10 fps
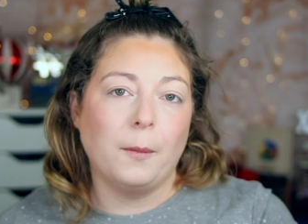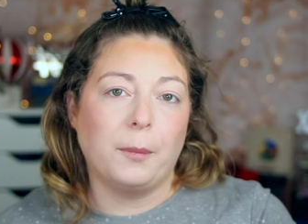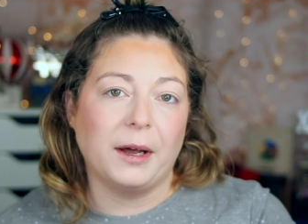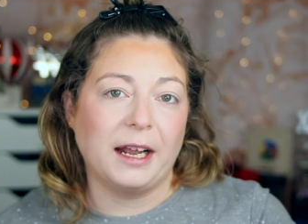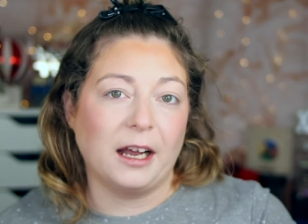
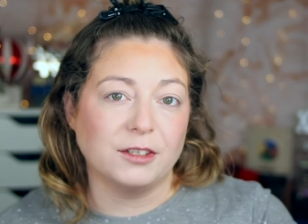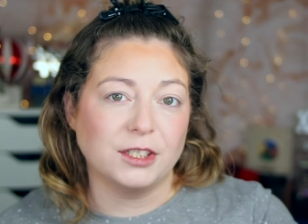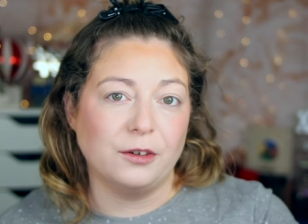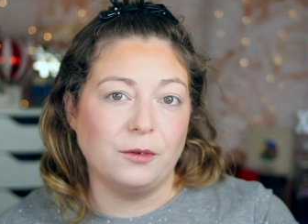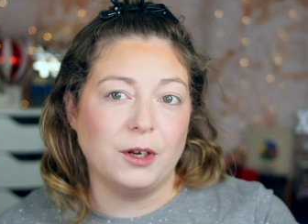But I
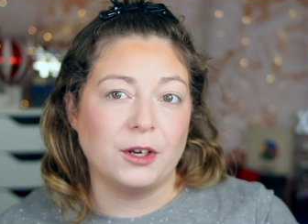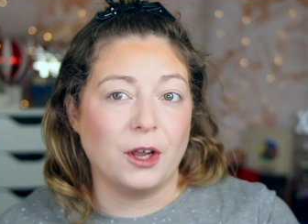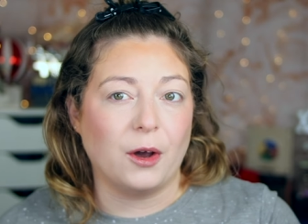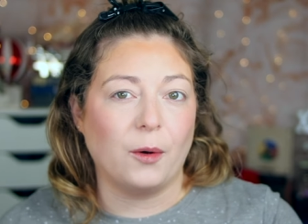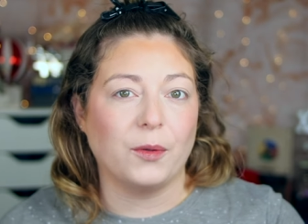also
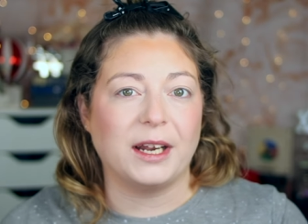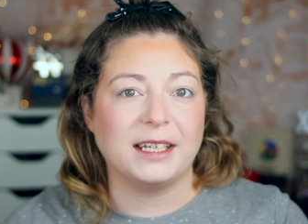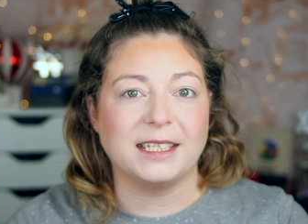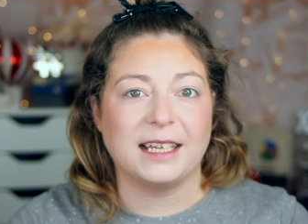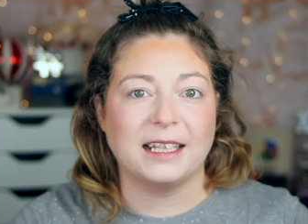know that
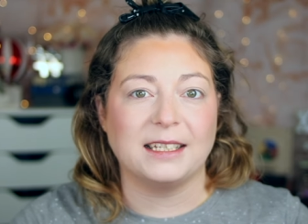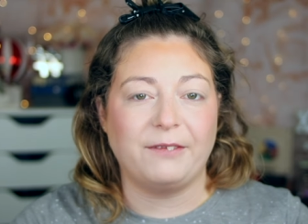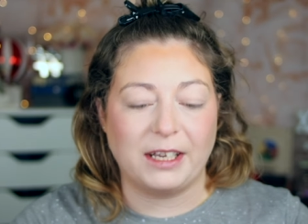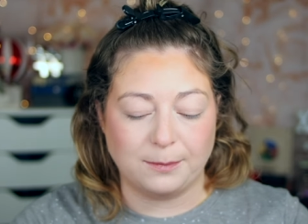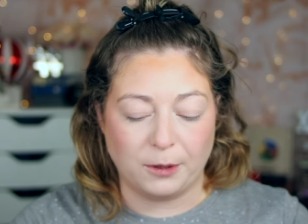it's against
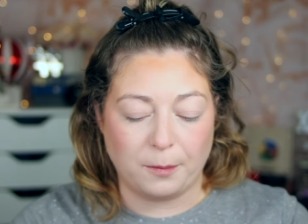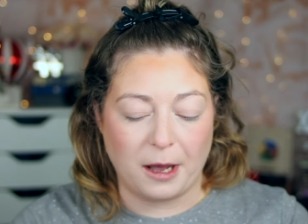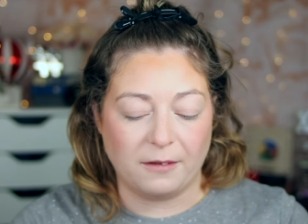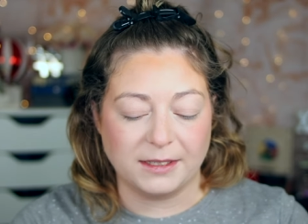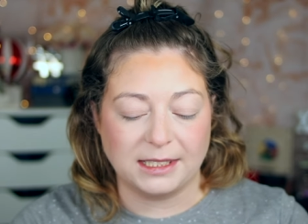Facebook
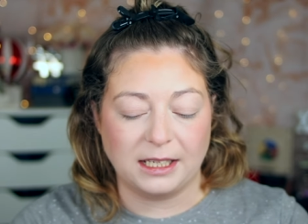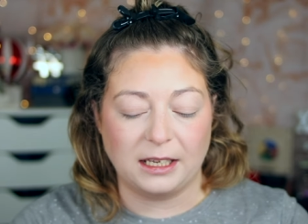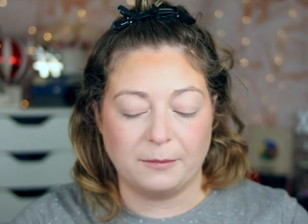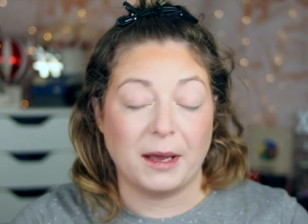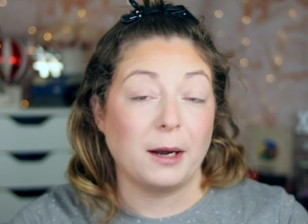
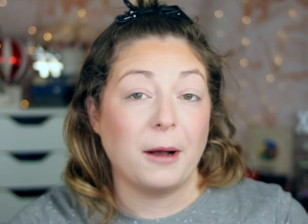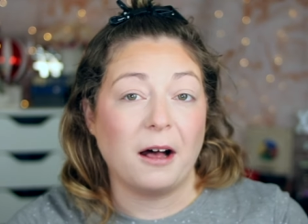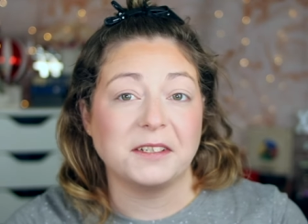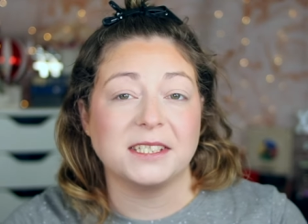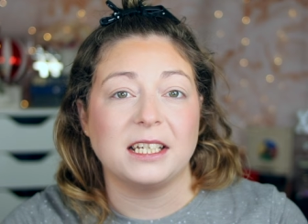policy, Meta
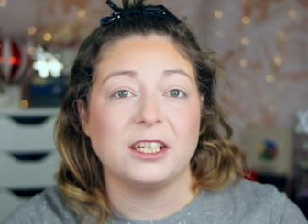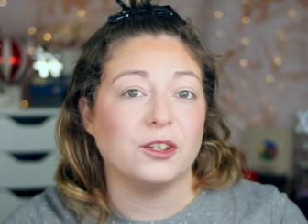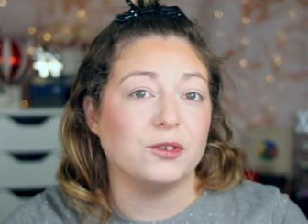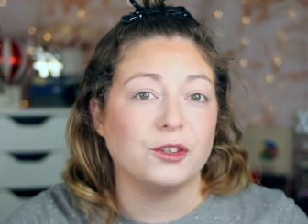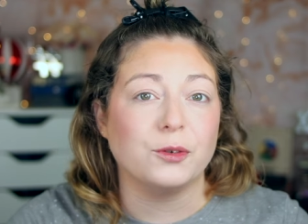policy,
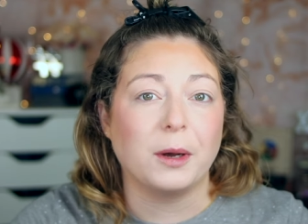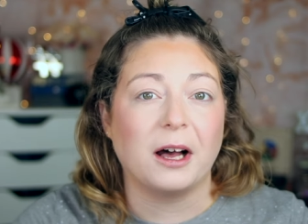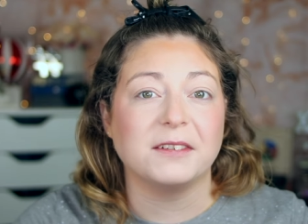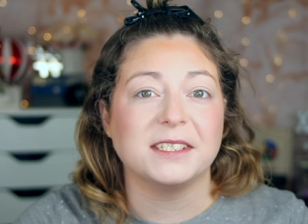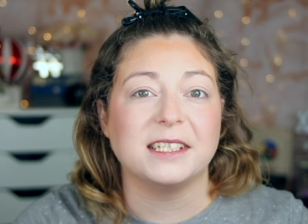YouTube
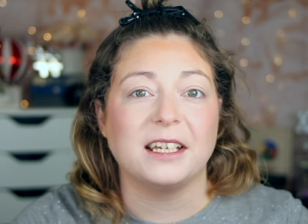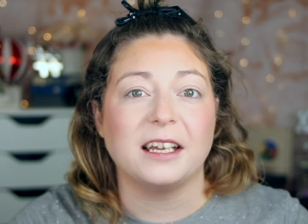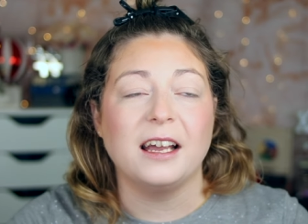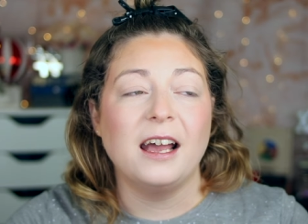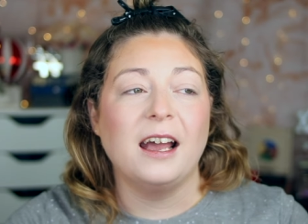
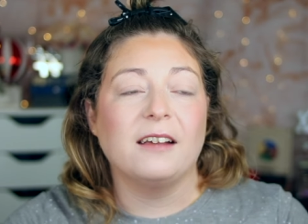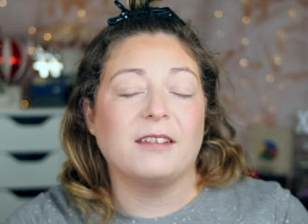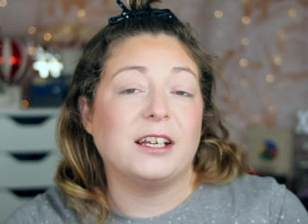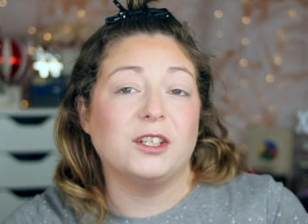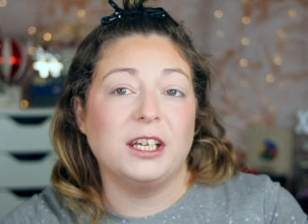policy.
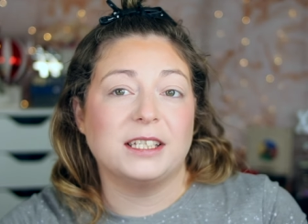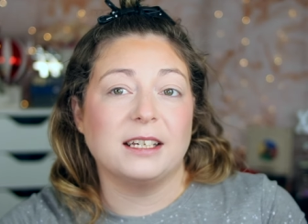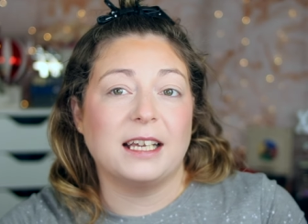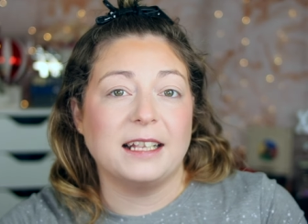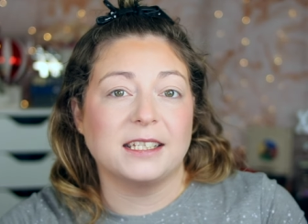Like it's
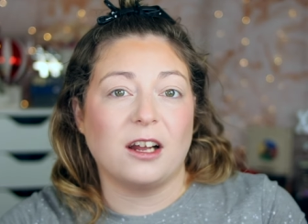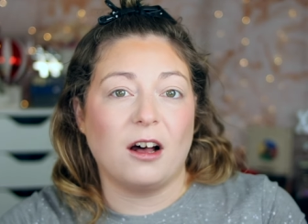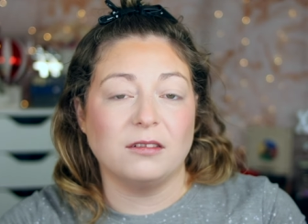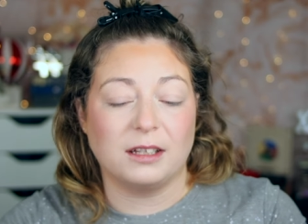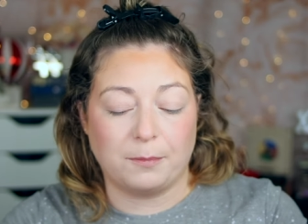against
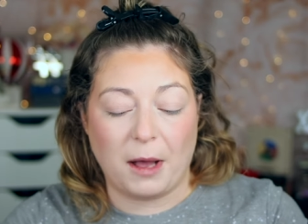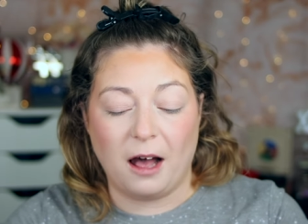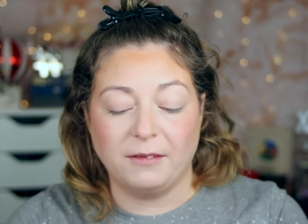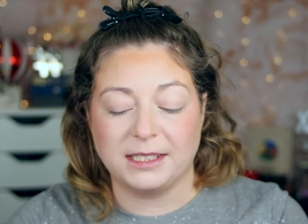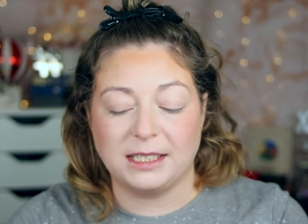all the
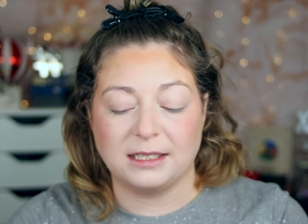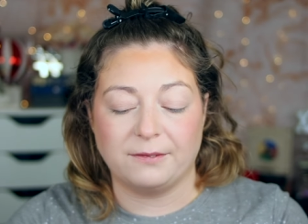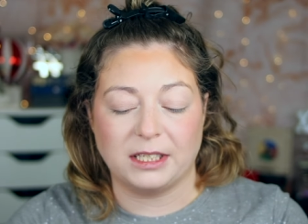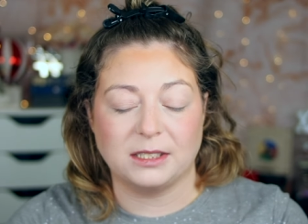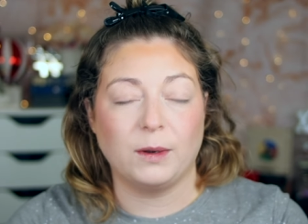policies
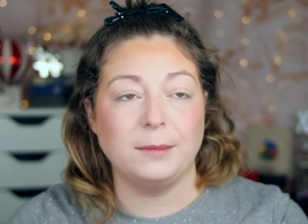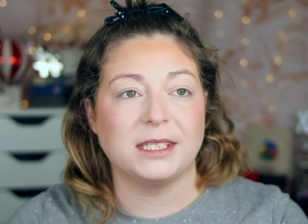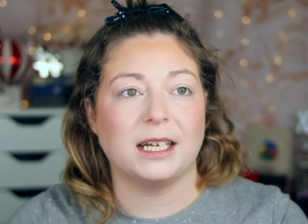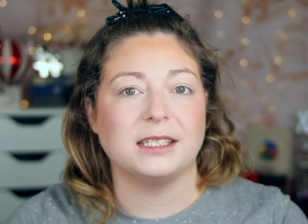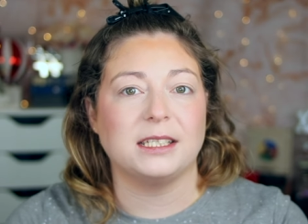of these
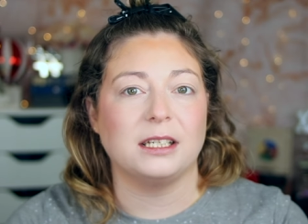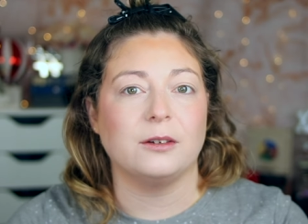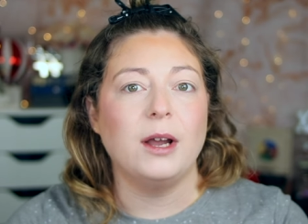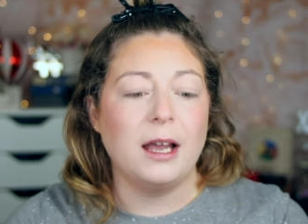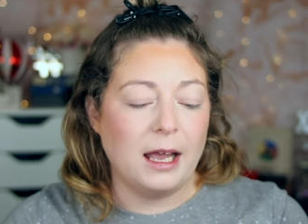websites
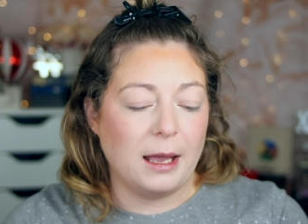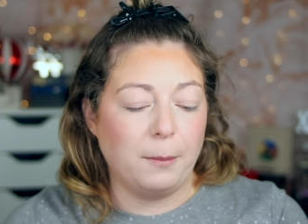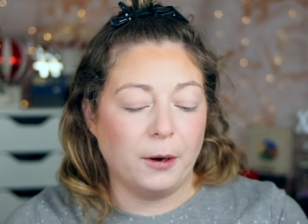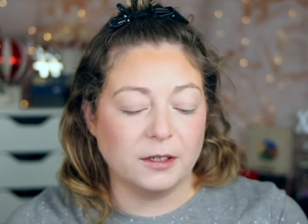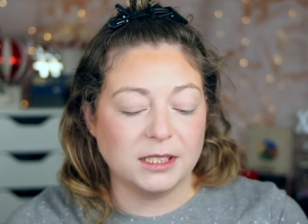to
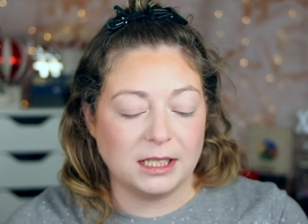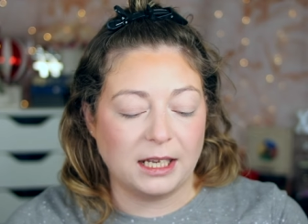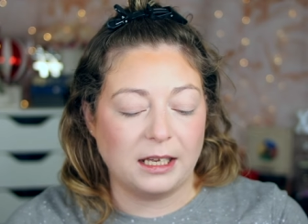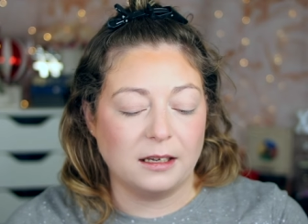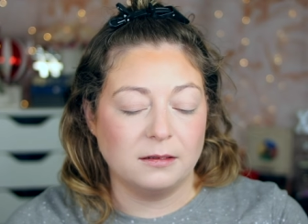
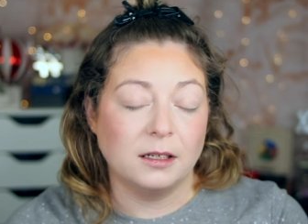impersonate